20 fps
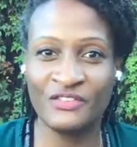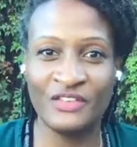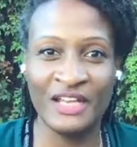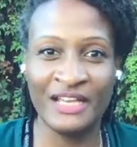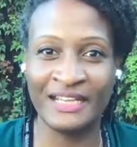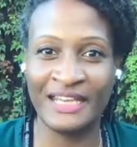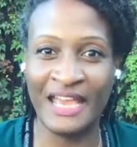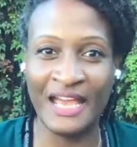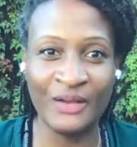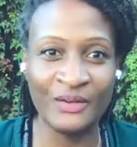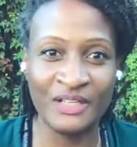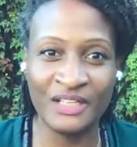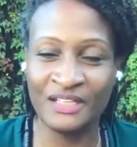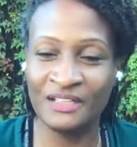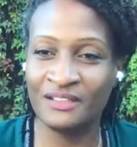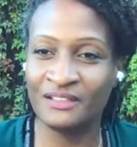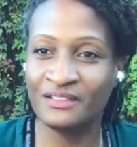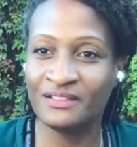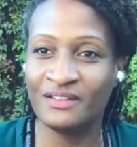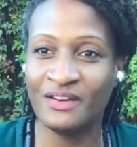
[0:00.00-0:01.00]

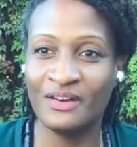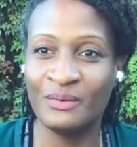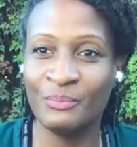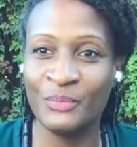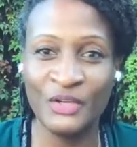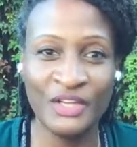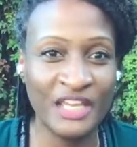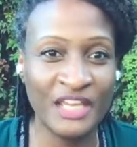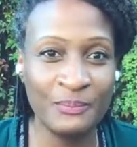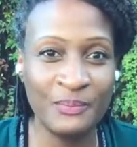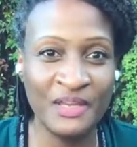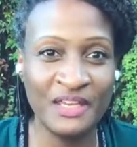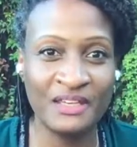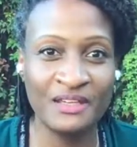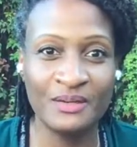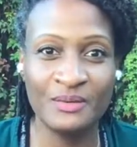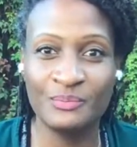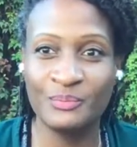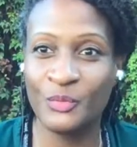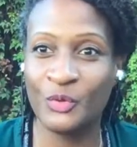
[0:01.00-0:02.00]
Accounting, bookkeeping,
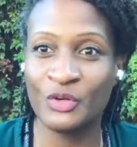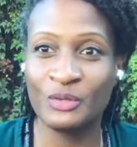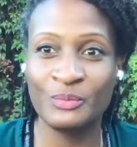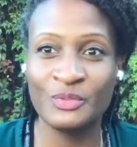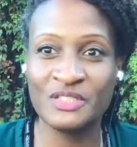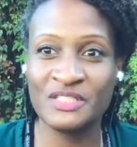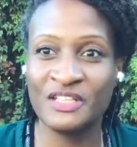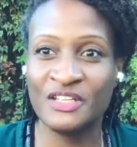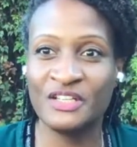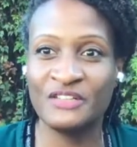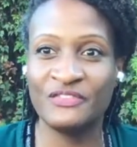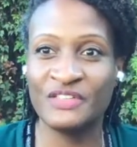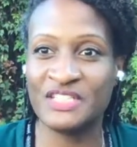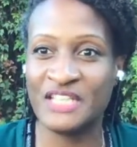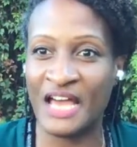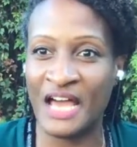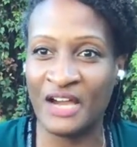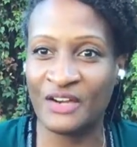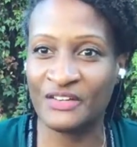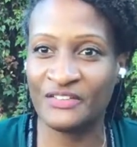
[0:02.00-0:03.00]
portable skill.
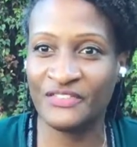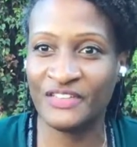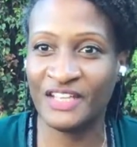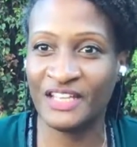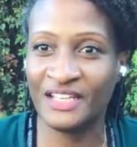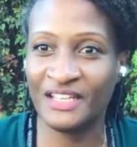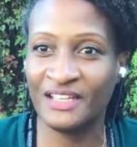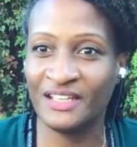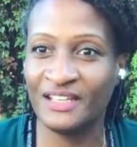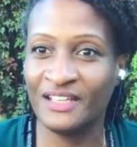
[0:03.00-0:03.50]
Photography.